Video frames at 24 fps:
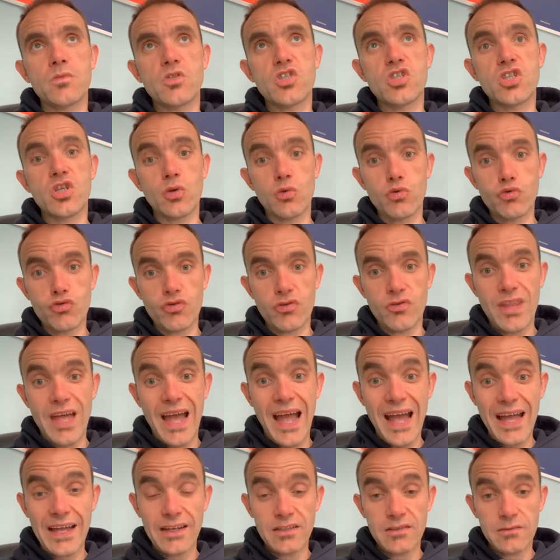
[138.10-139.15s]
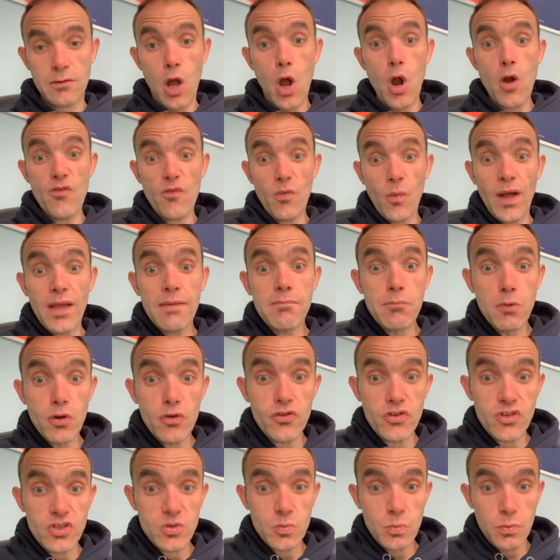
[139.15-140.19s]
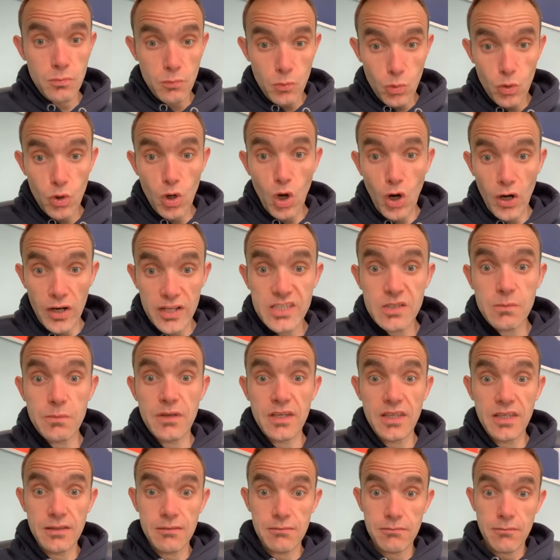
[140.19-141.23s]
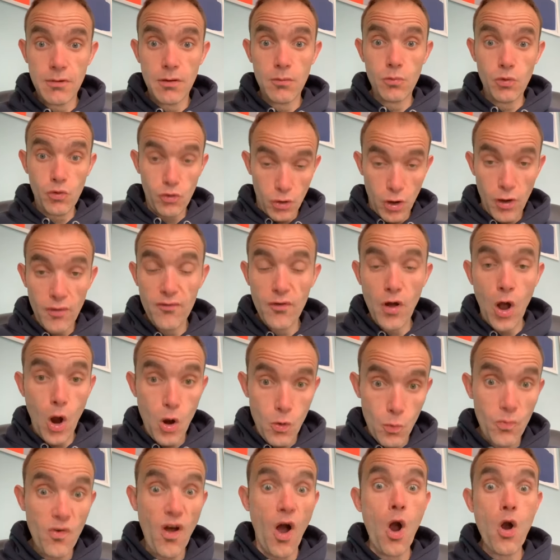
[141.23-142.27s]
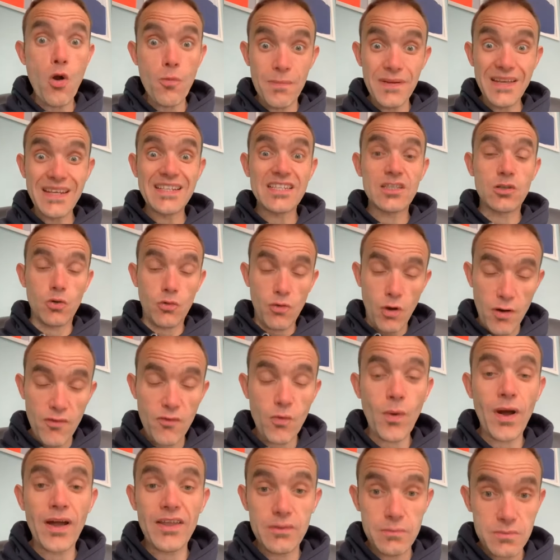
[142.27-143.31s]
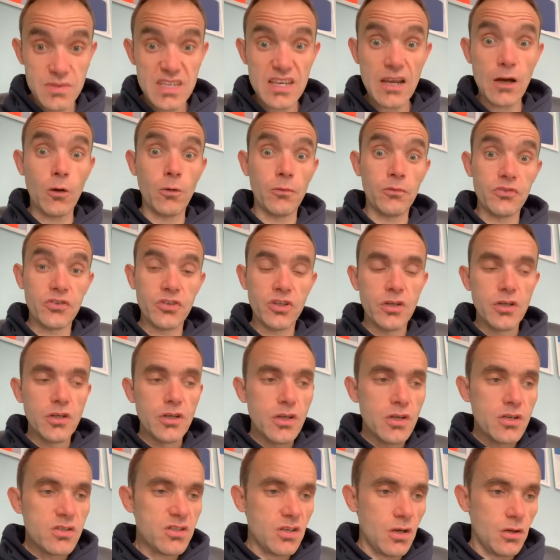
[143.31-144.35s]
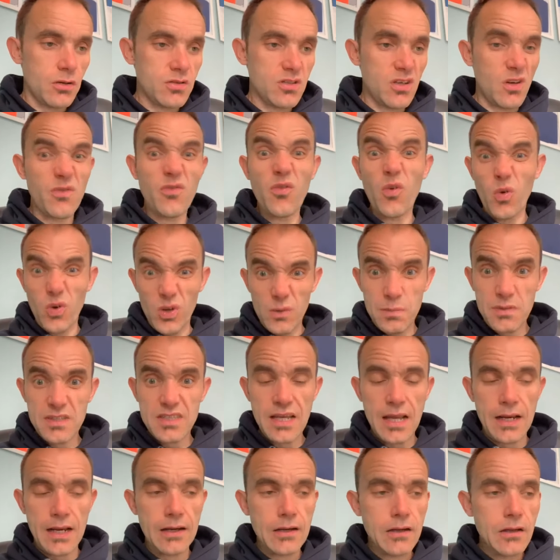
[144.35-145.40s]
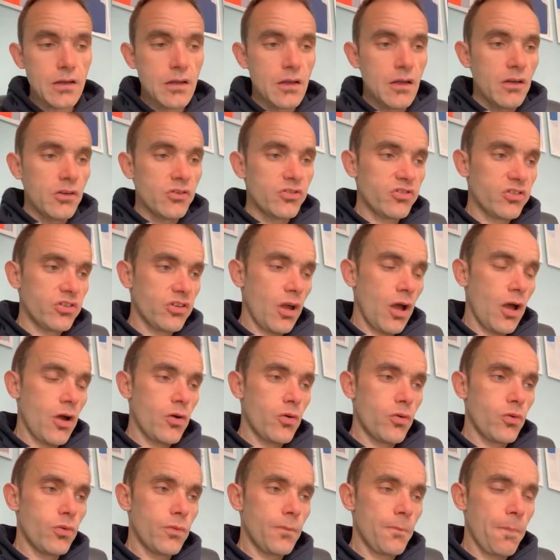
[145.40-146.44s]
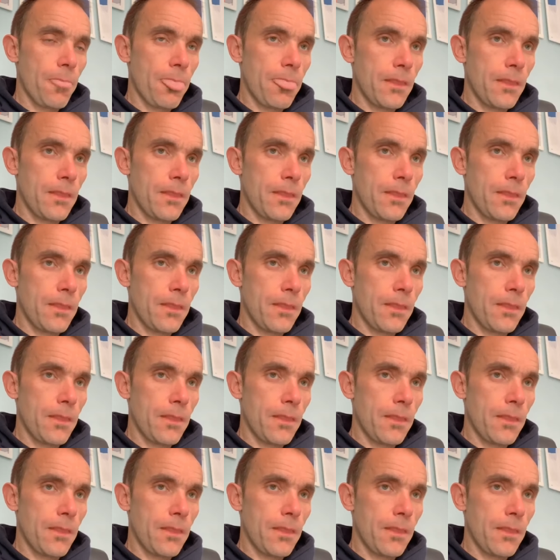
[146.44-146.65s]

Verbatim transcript: children that had overweight mothers were more likely to be were over, obese or overweight themselves. So so forty percent. So.